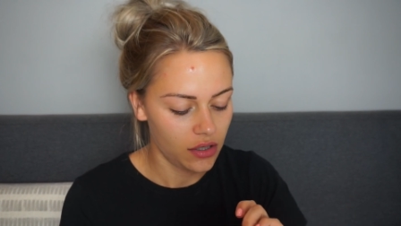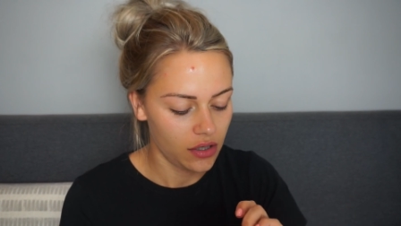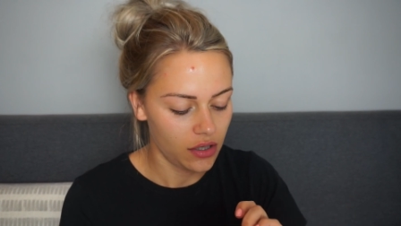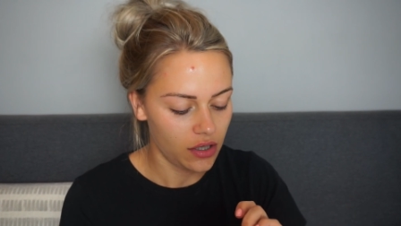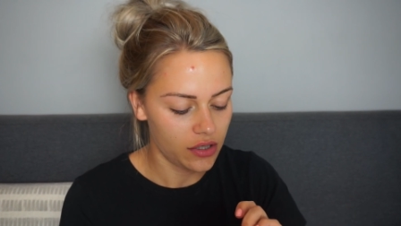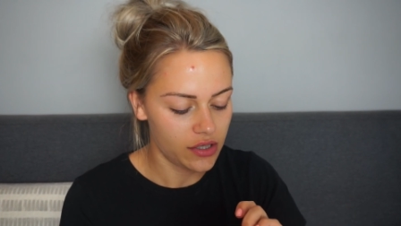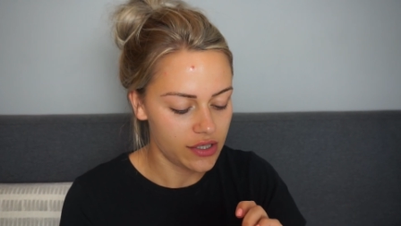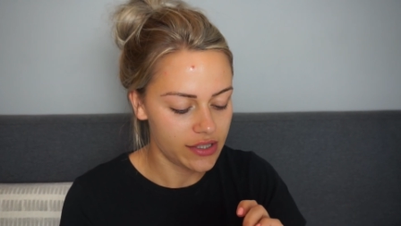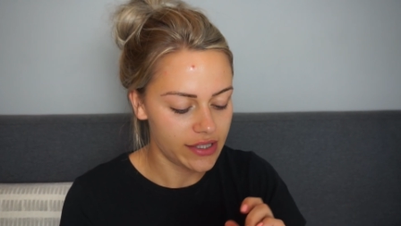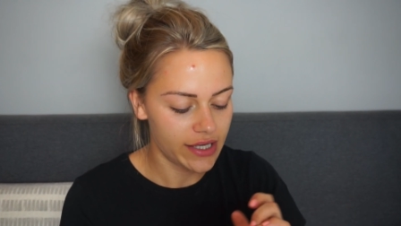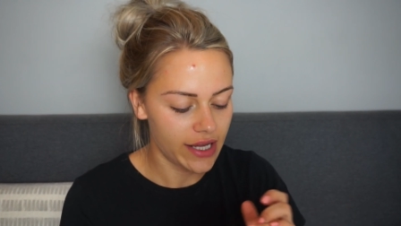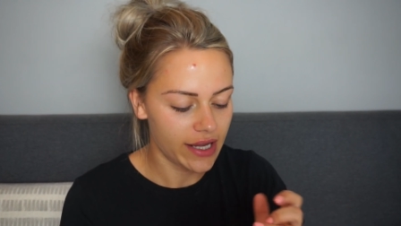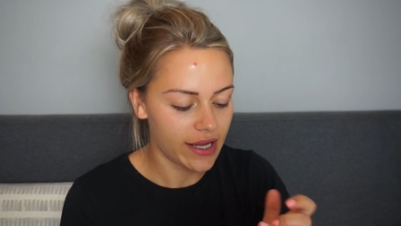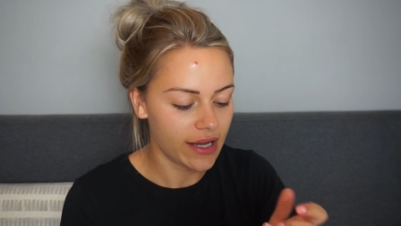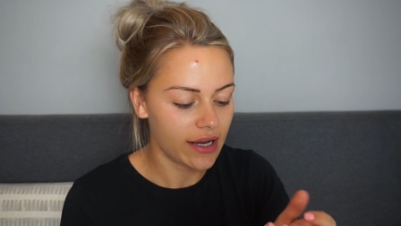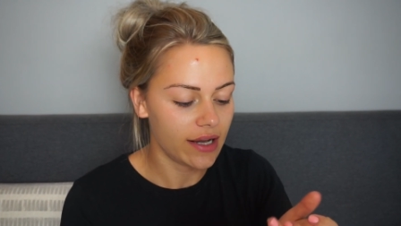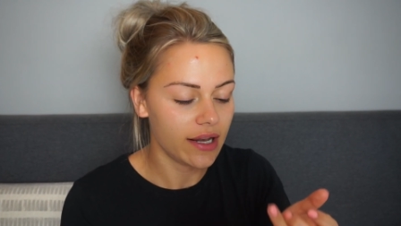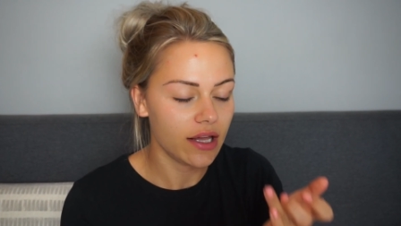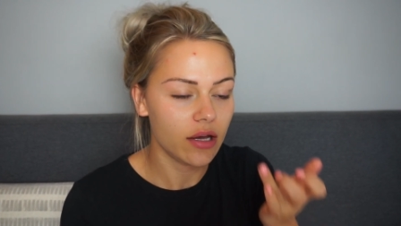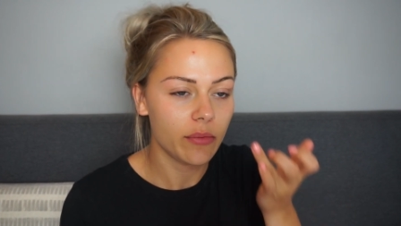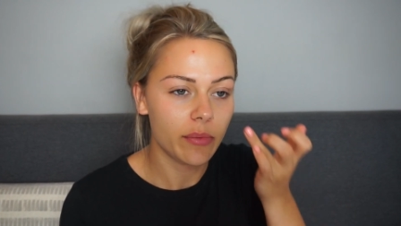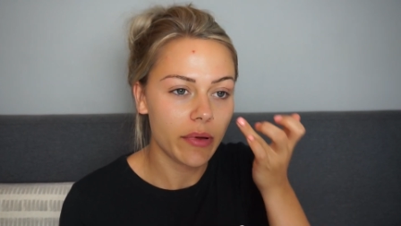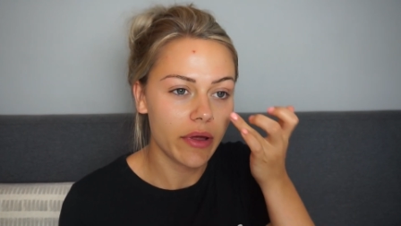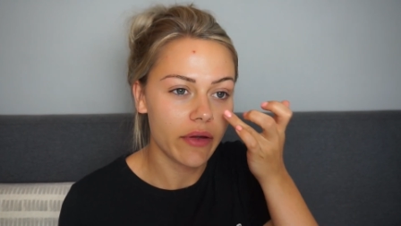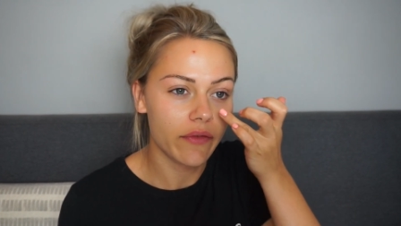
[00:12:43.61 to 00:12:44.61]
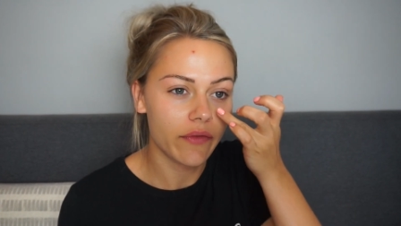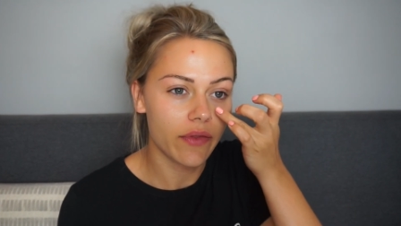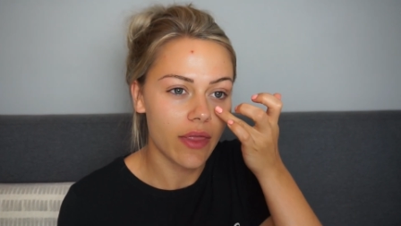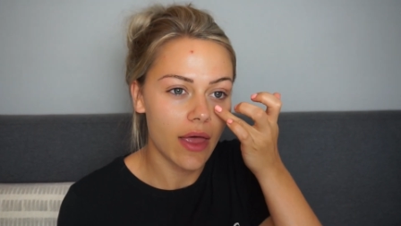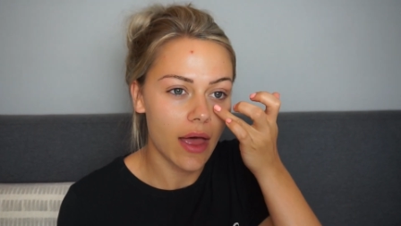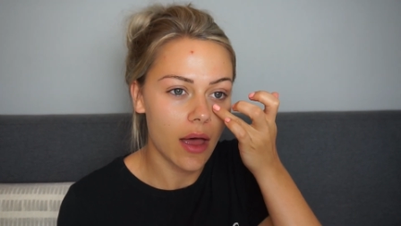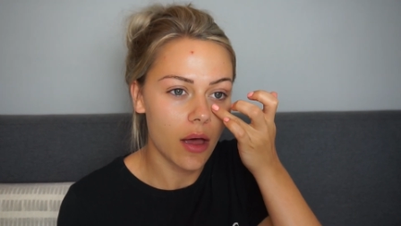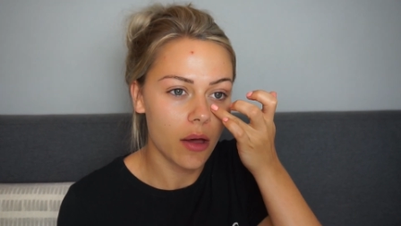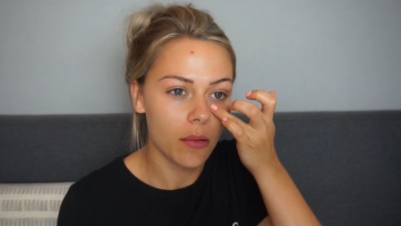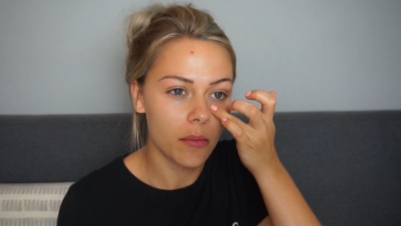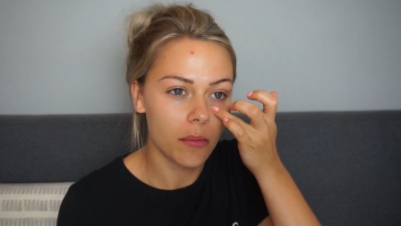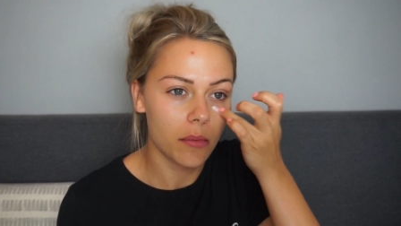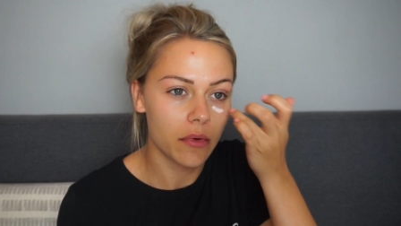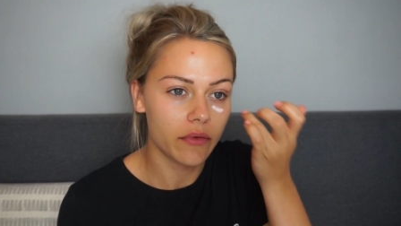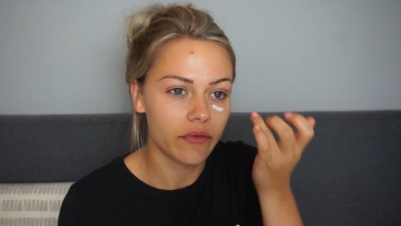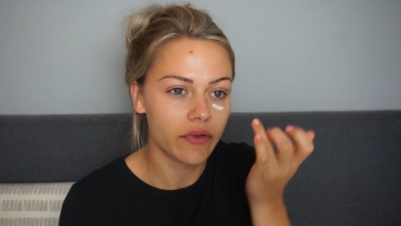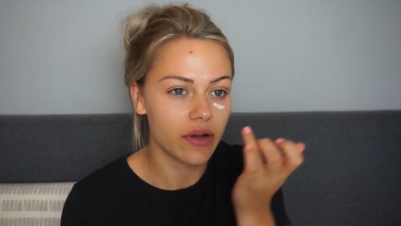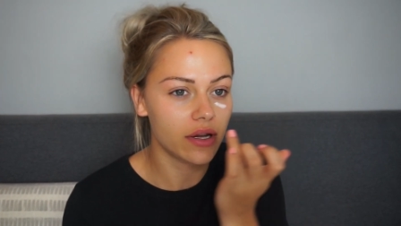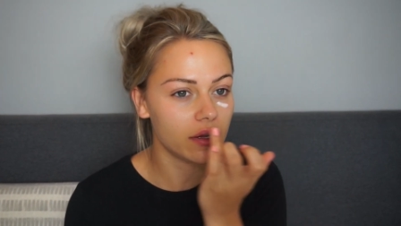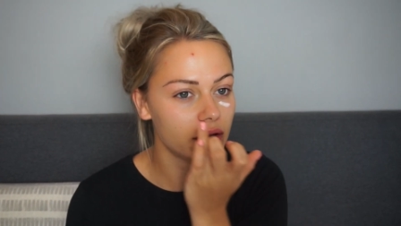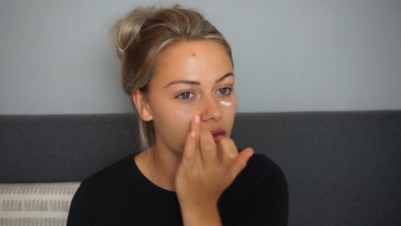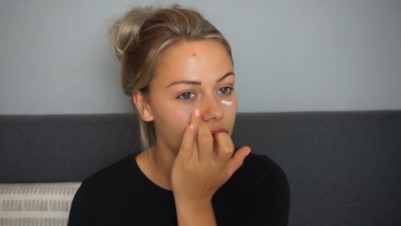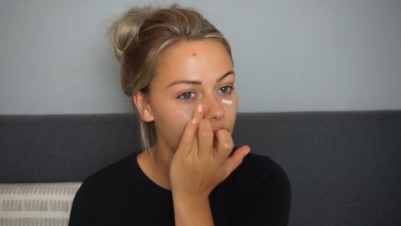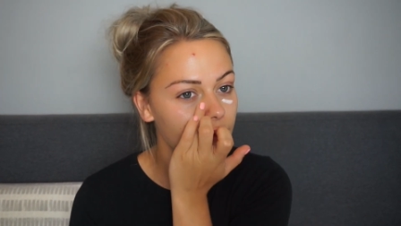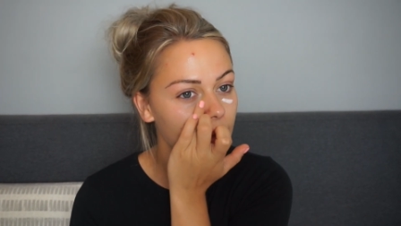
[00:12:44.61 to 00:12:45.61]
I'll just take a little bit of that on my
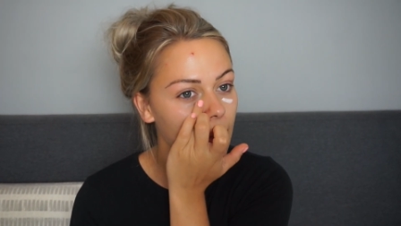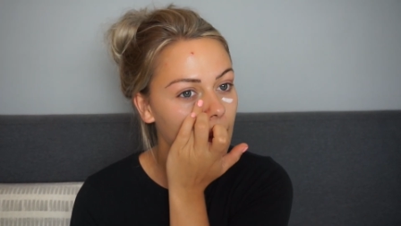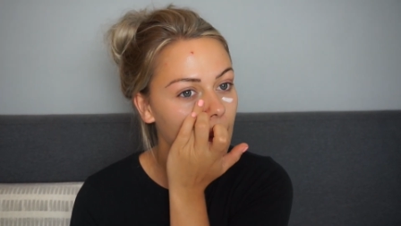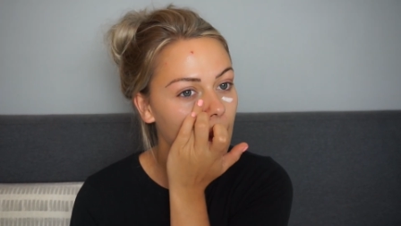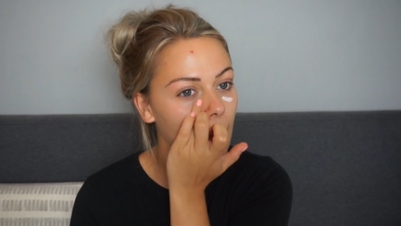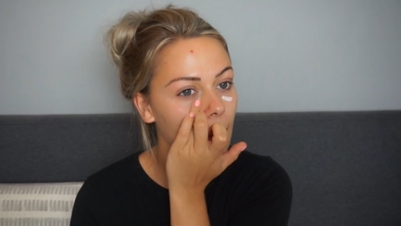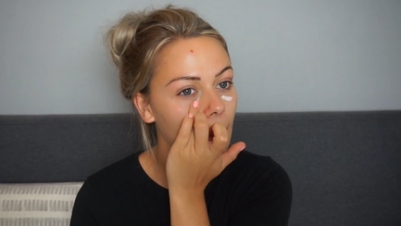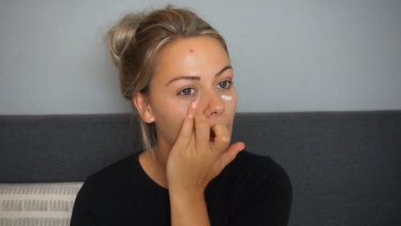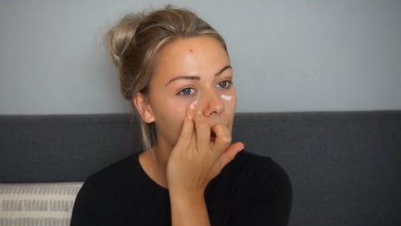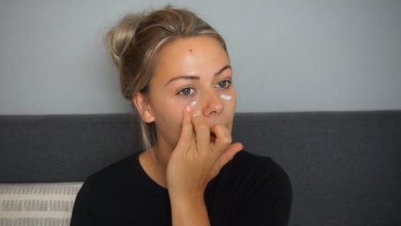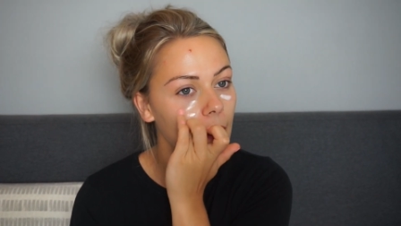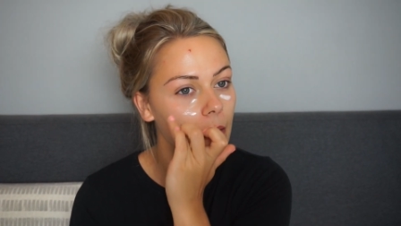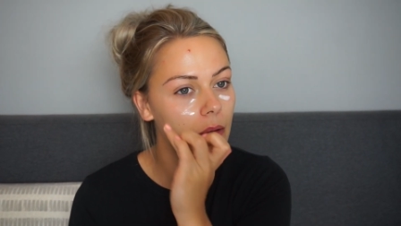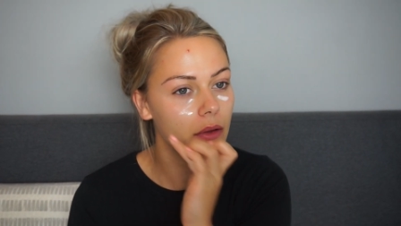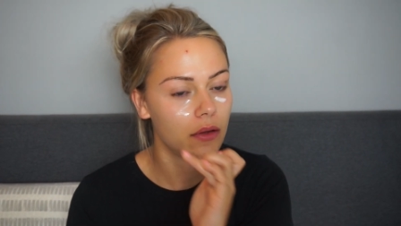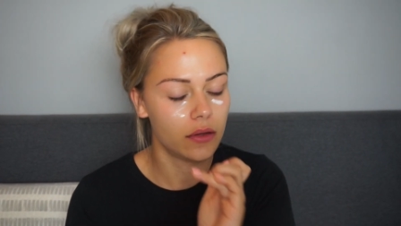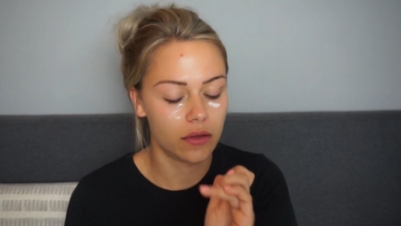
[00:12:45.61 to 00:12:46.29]
ring finger.